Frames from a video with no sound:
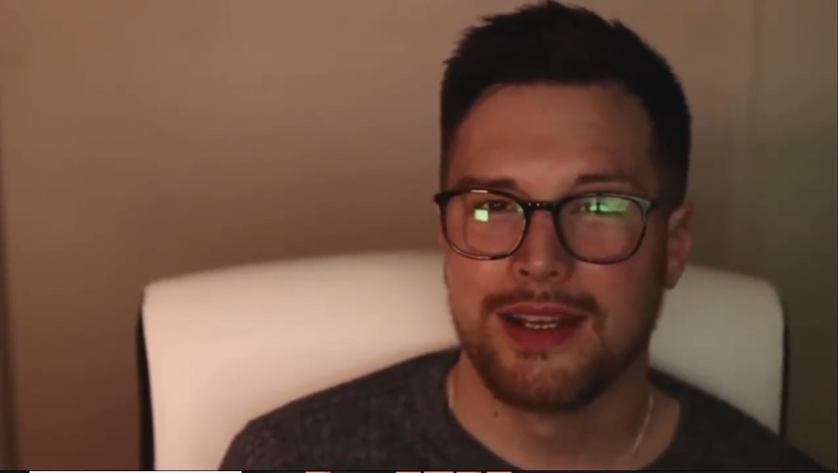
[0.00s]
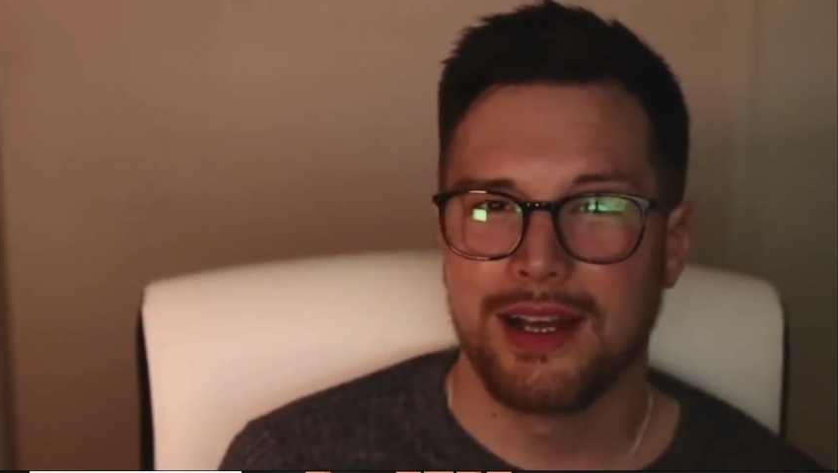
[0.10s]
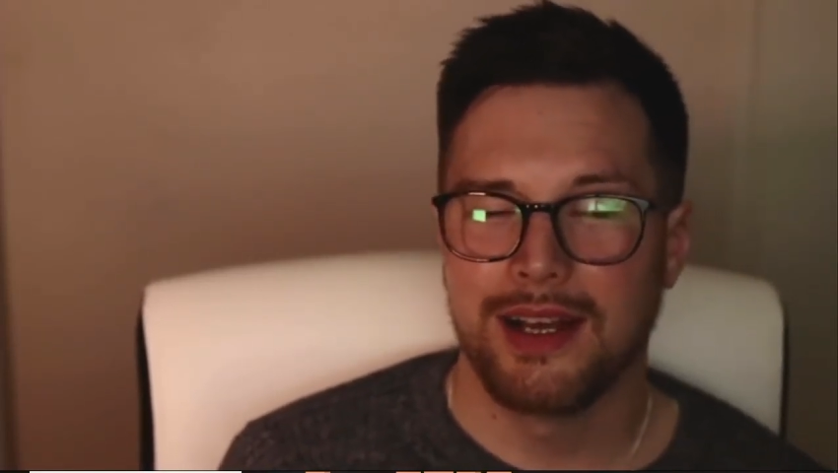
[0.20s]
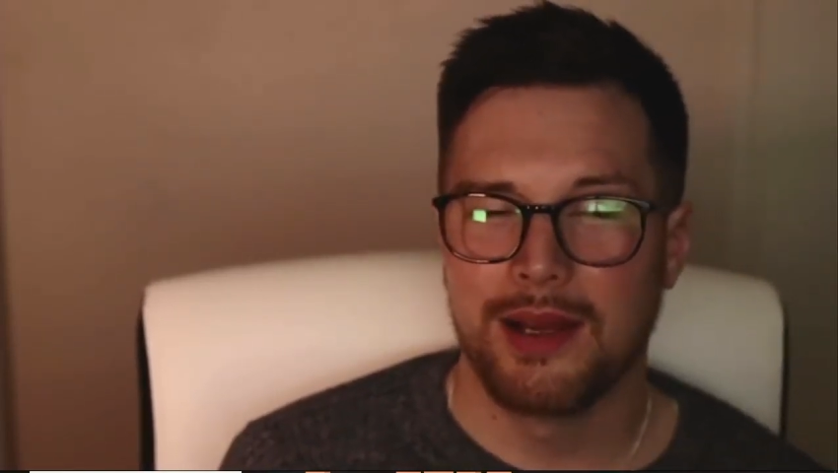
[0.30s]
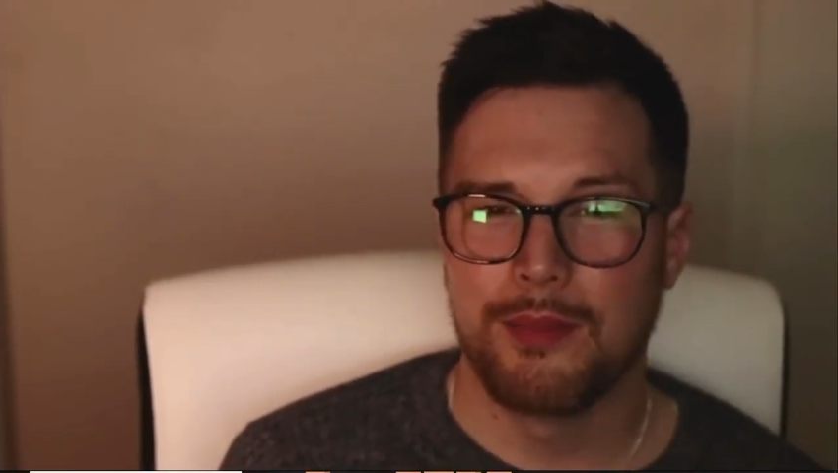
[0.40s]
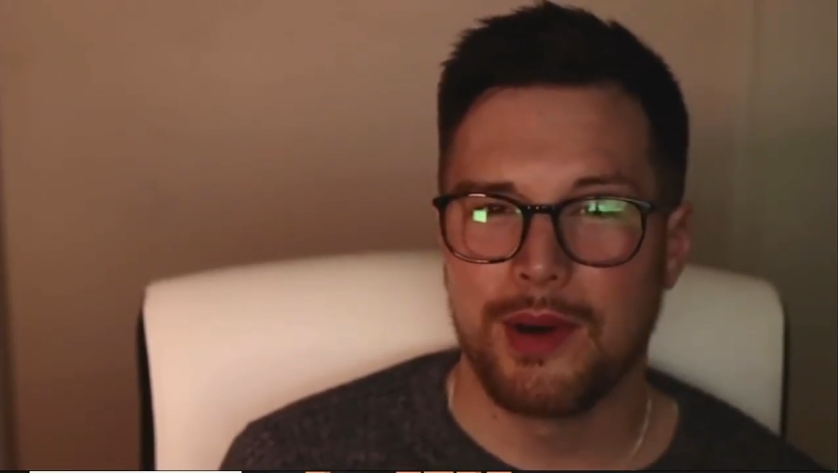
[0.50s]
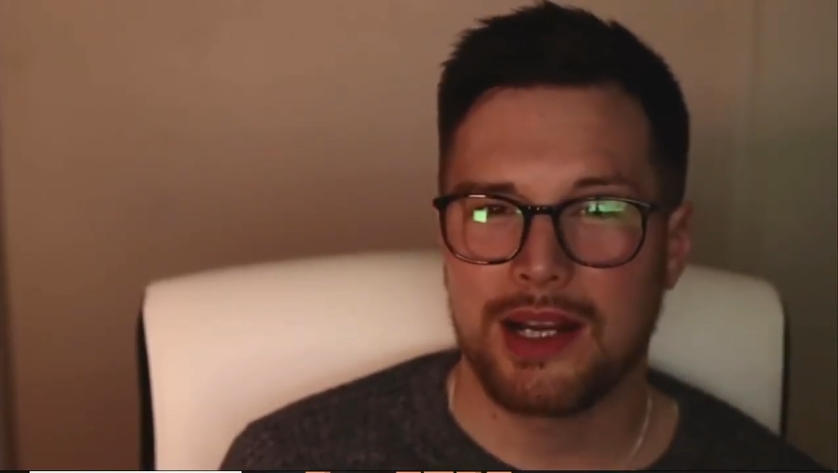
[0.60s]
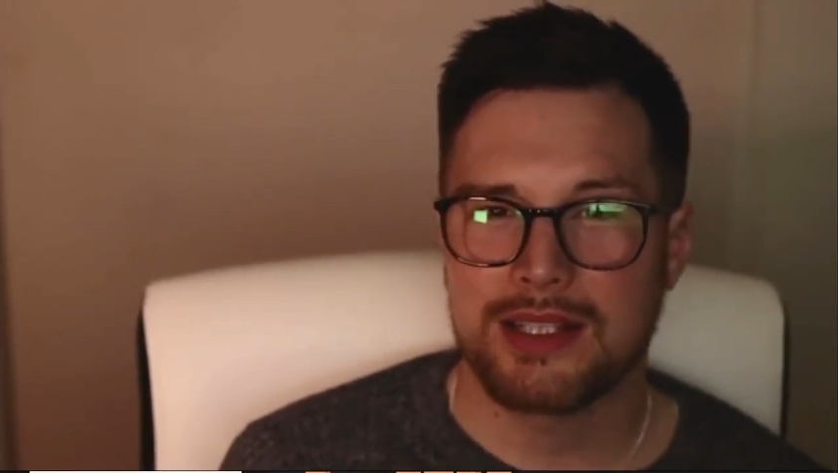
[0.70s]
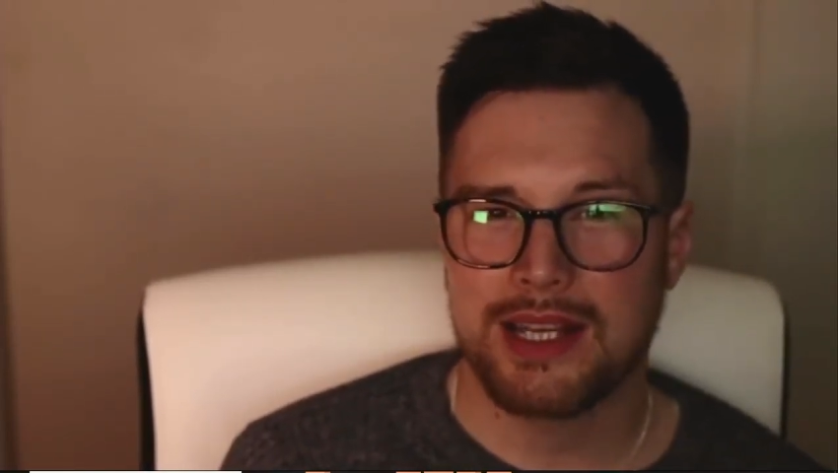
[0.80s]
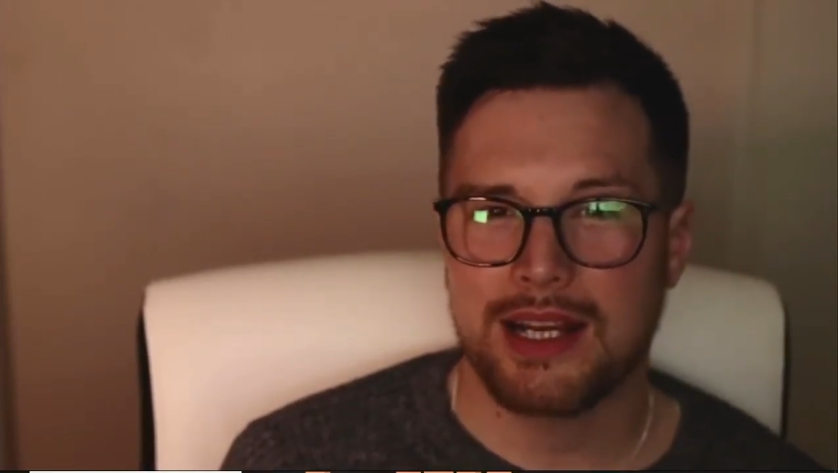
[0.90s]

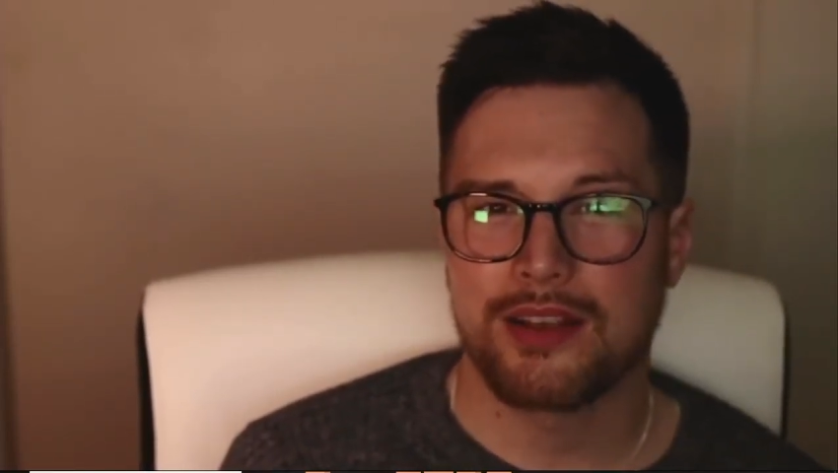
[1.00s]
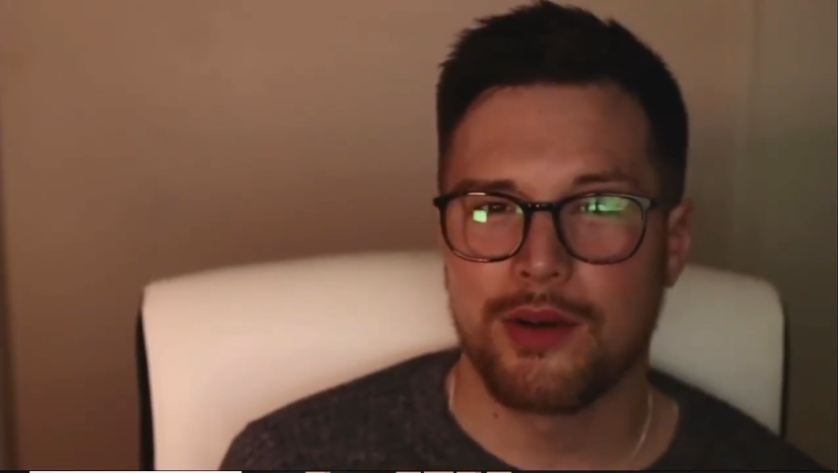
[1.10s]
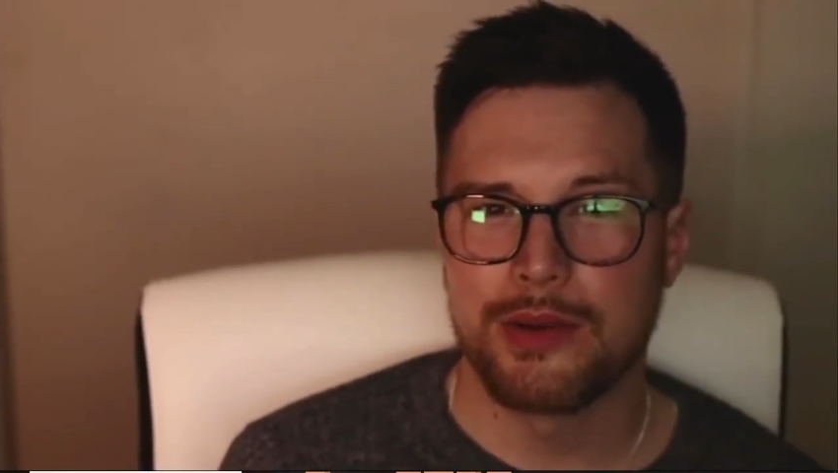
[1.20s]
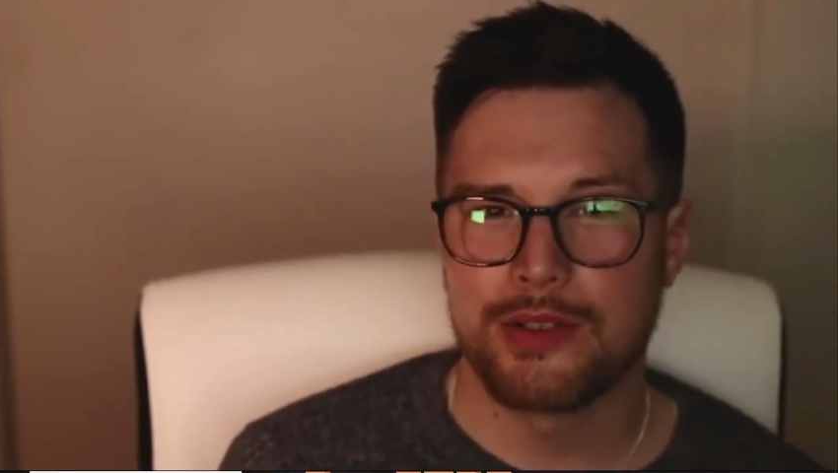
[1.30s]
I started going